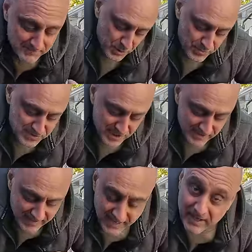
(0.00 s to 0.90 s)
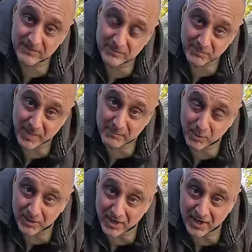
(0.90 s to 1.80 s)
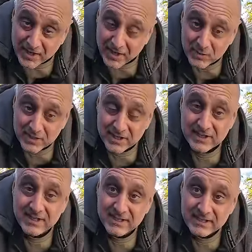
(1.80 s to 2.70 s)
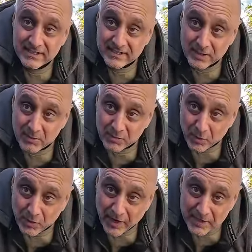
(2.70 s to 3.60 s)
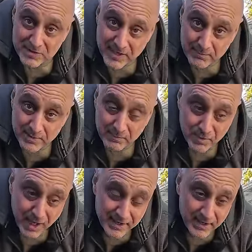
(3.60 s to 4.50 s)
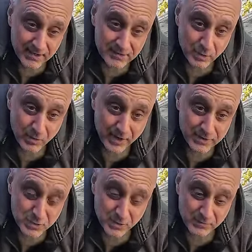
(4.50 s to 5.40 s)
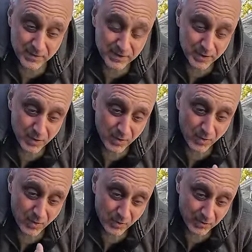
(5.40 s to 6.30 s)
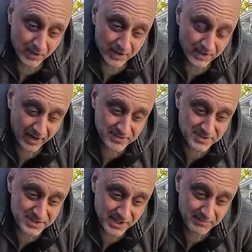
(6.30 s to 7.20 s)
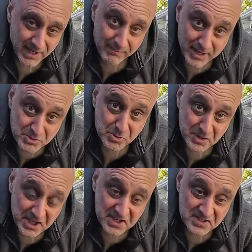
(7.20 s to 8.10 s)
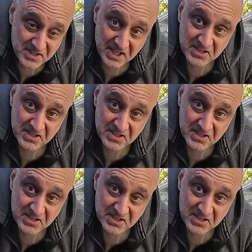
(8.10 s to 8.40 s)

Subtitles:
So this time, now, from that point on, I only, you know, before I accept a product or I do a video or I see something, I make sure that it's